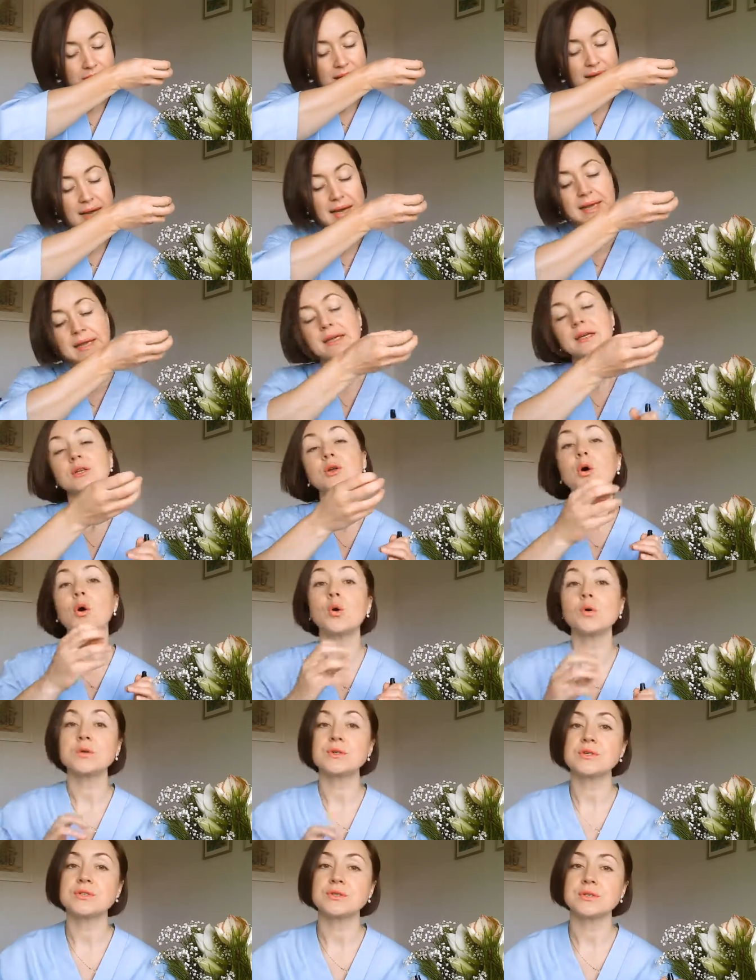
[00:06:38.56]
I can
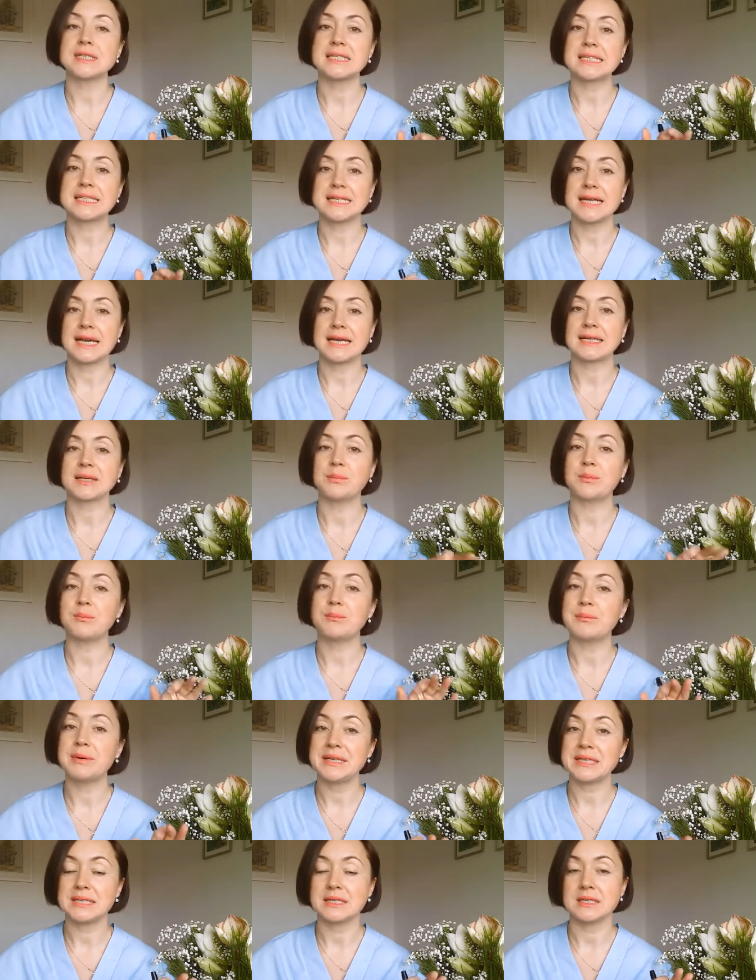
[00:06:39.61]
also detect
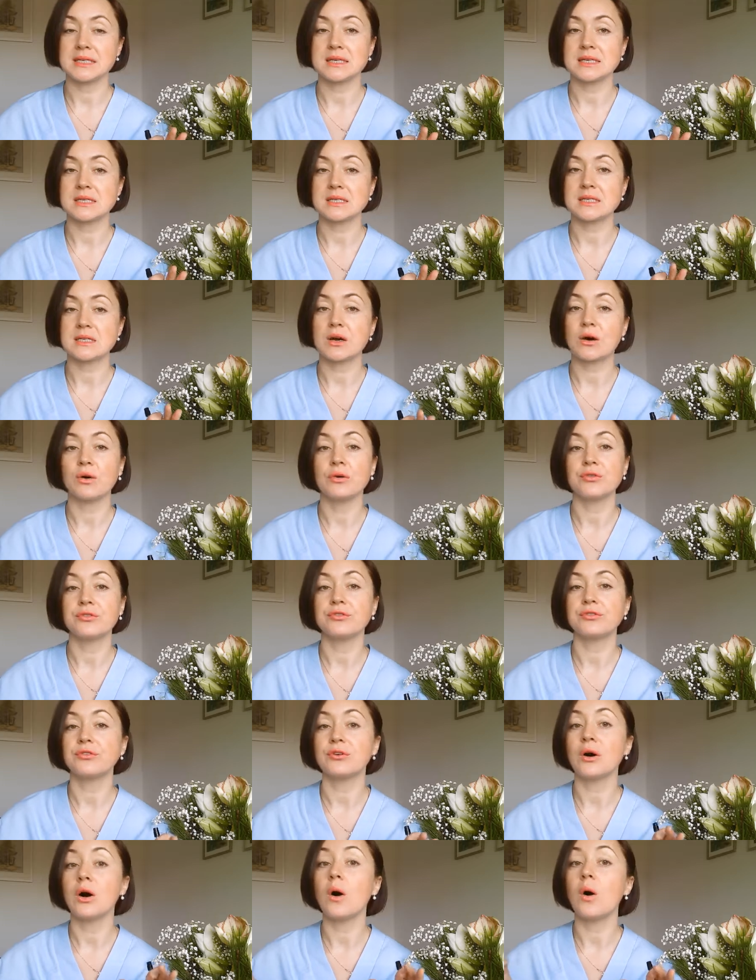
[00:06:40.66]
bitterness
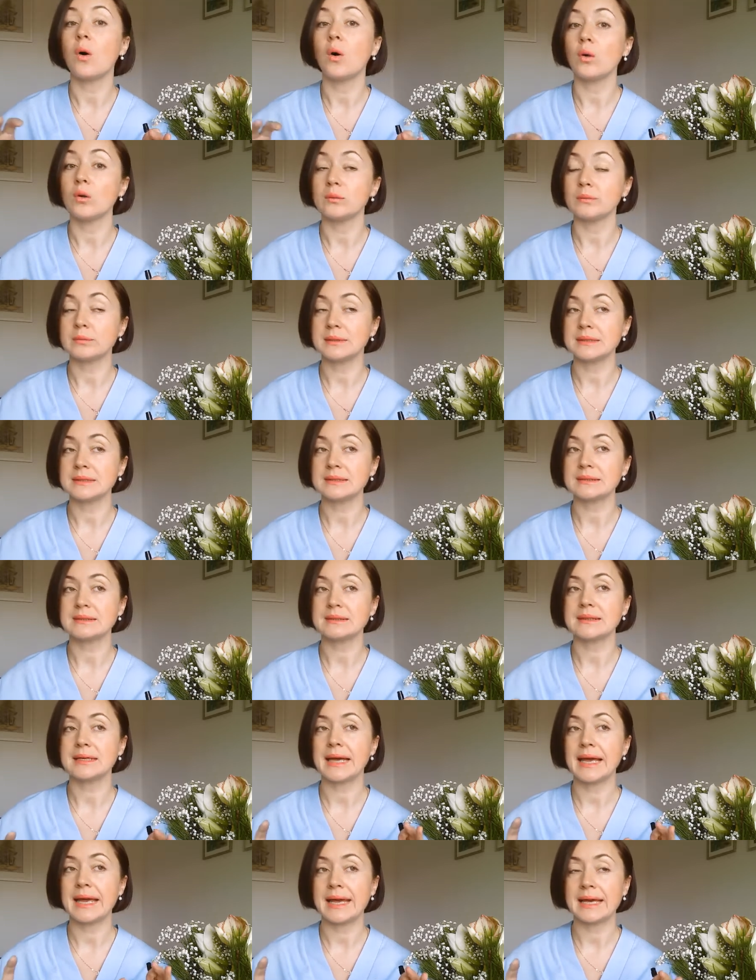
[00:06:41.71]
of almond
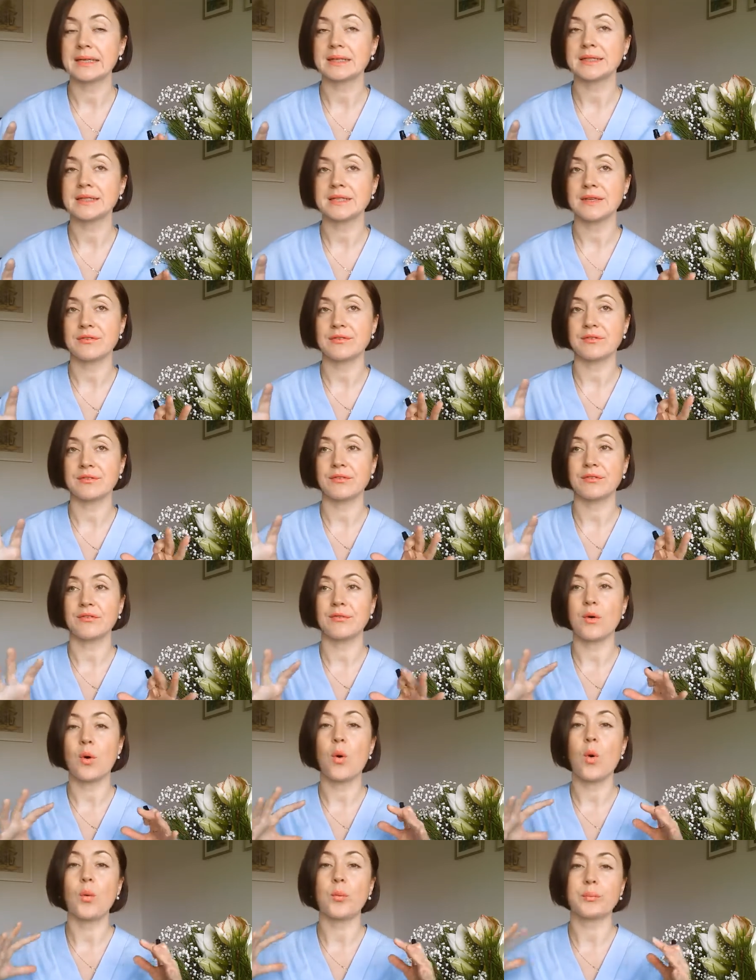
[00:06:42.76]
and
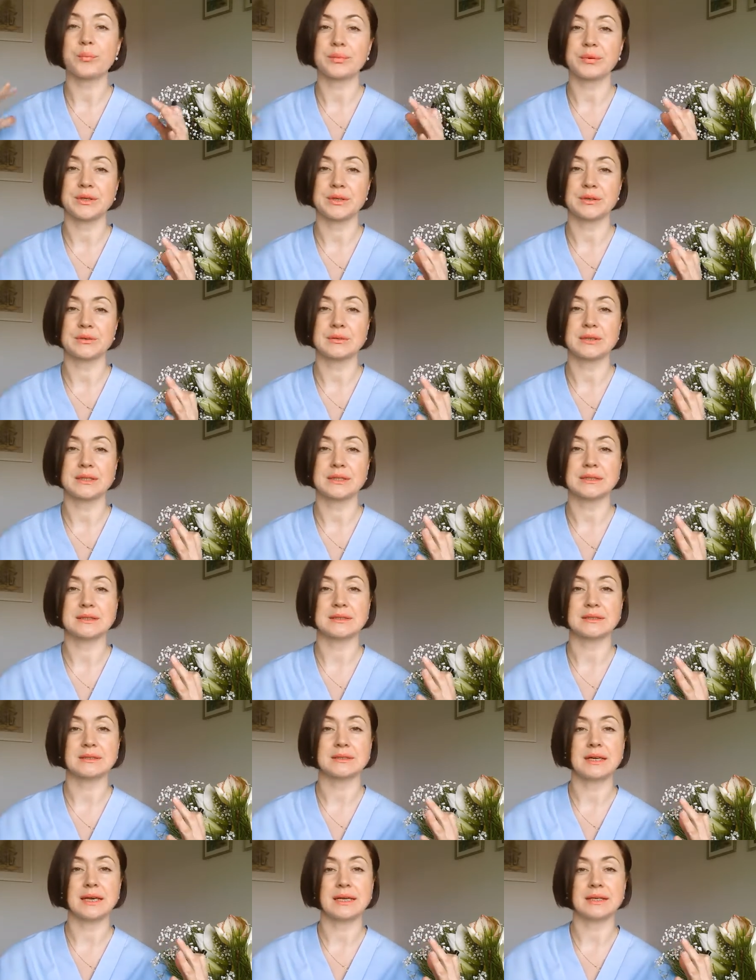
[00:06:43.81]

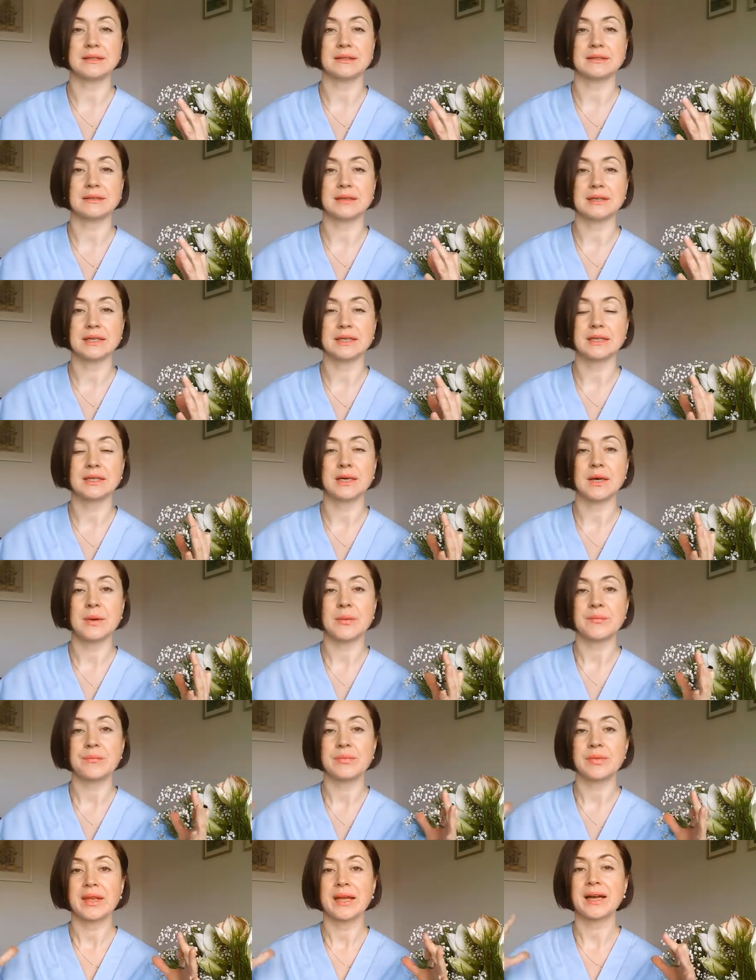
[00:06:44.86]
opulent and like
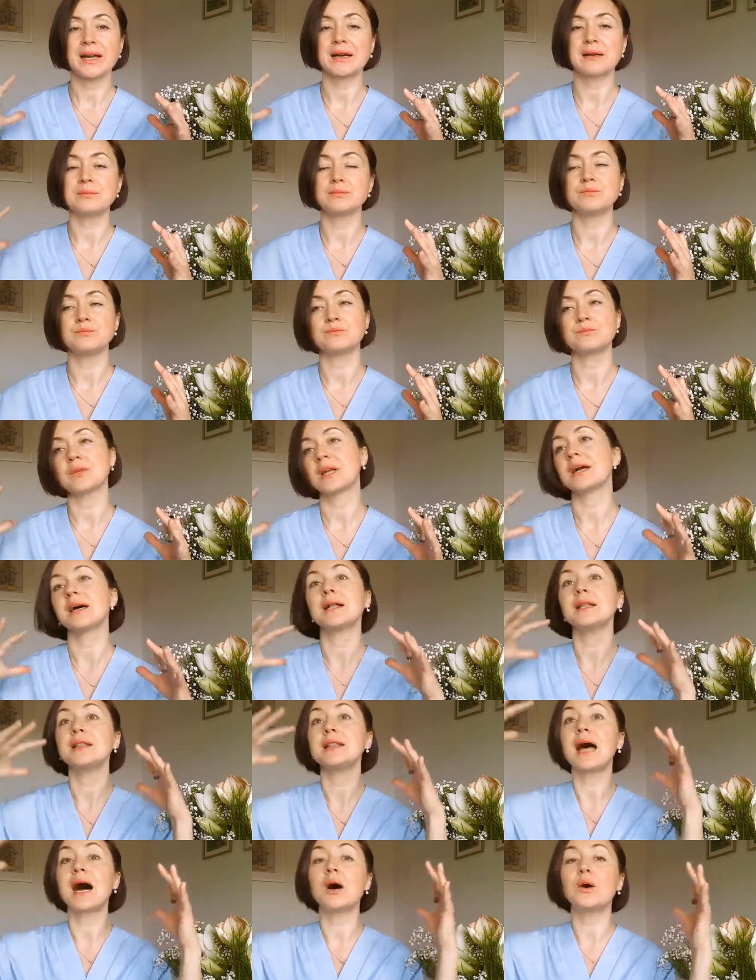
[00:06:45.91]

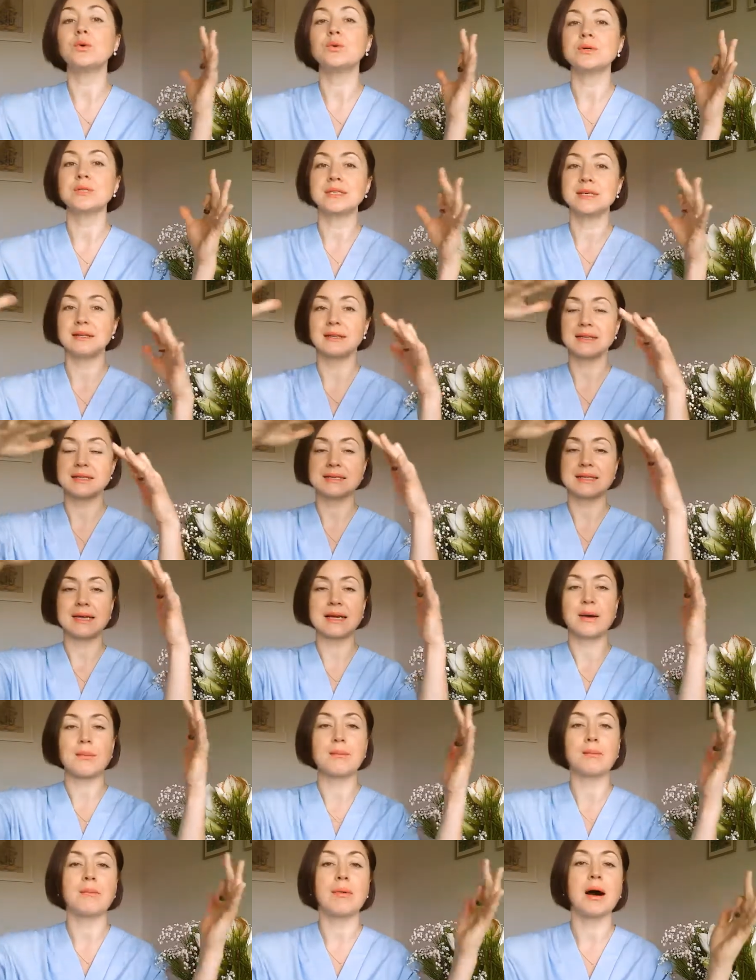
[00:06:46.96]
cloudy. It's like
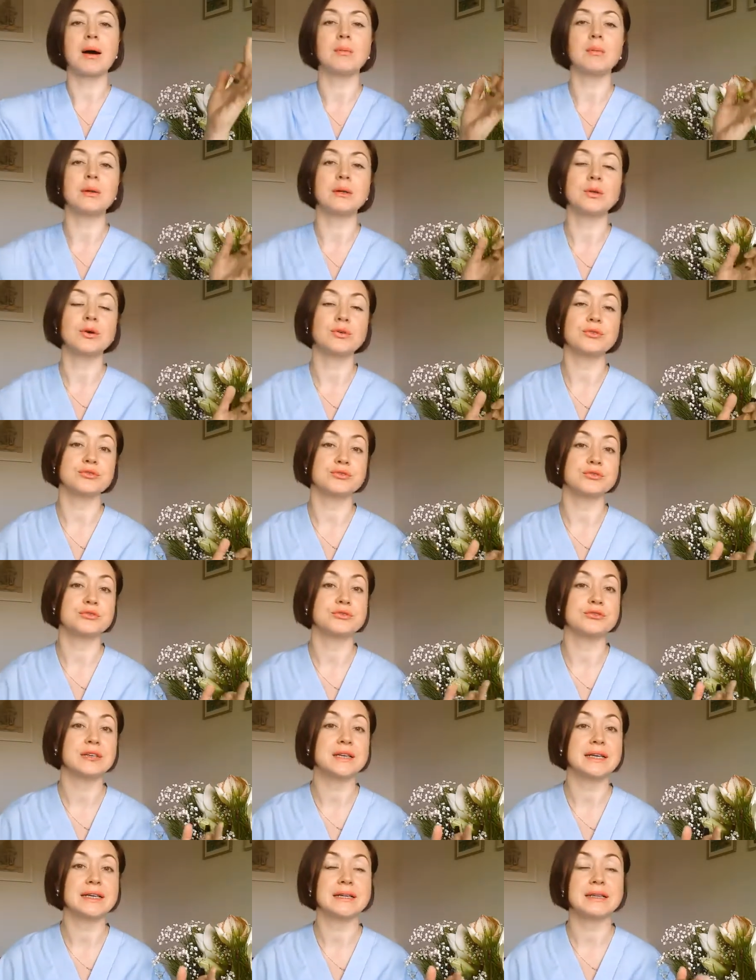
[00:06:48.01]
a bubble of
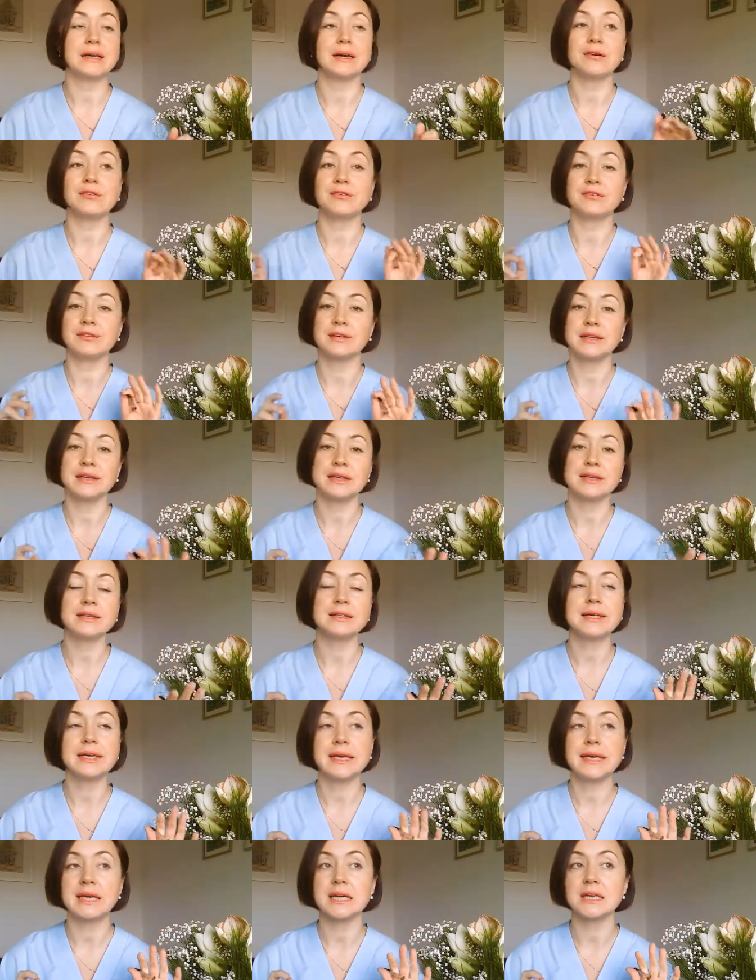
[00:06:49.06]
vanilla. Vanilla
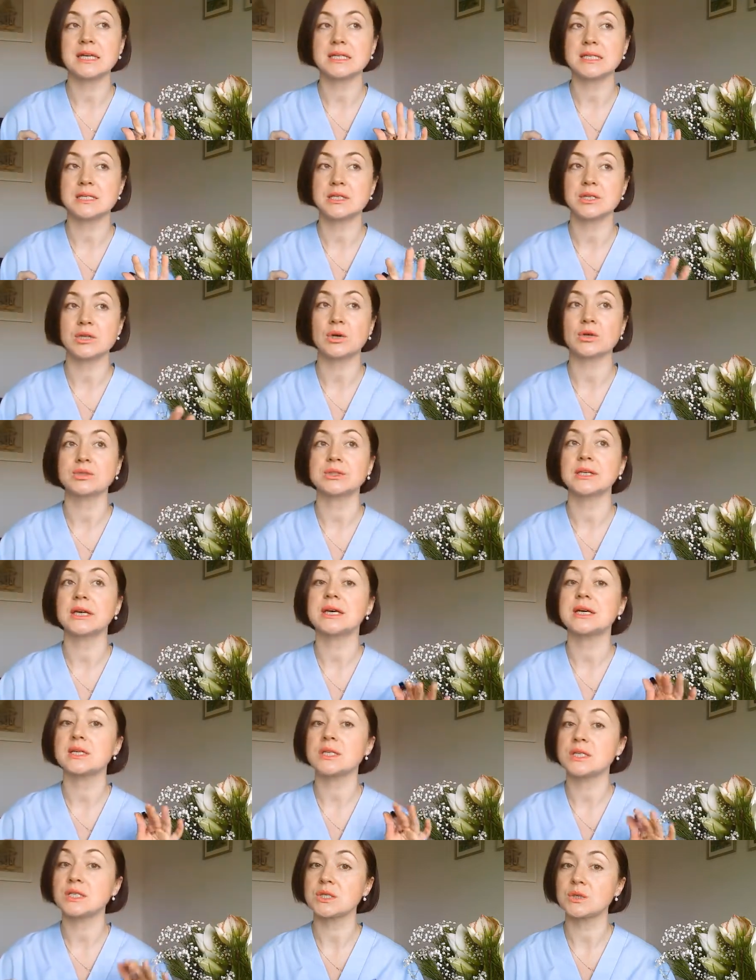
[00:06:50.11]
here is not
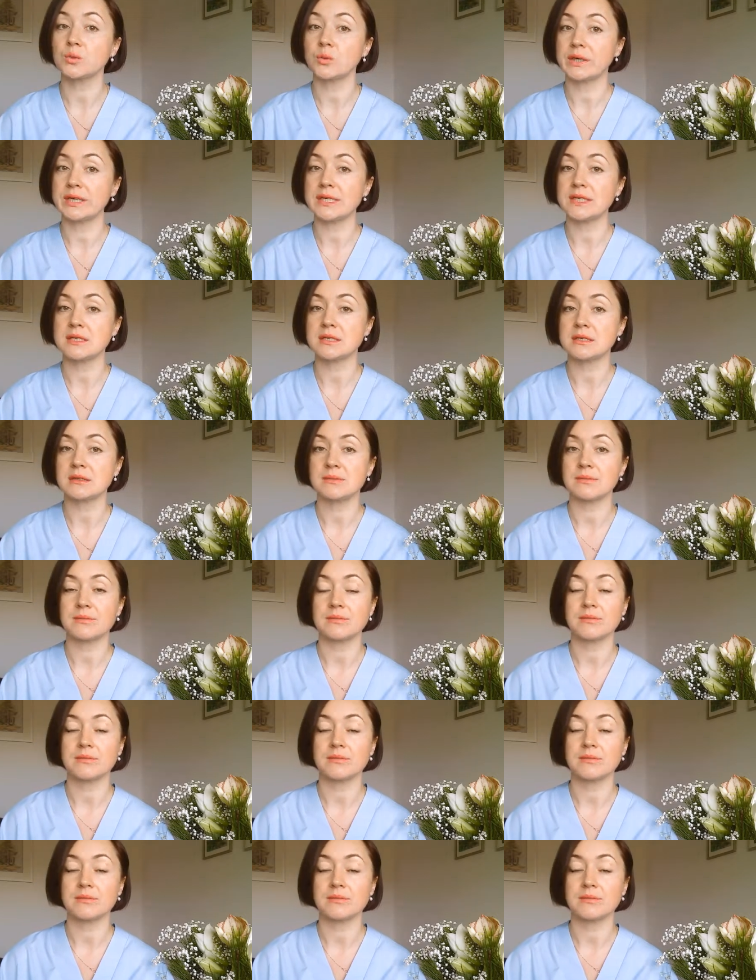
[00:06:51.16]
sweet.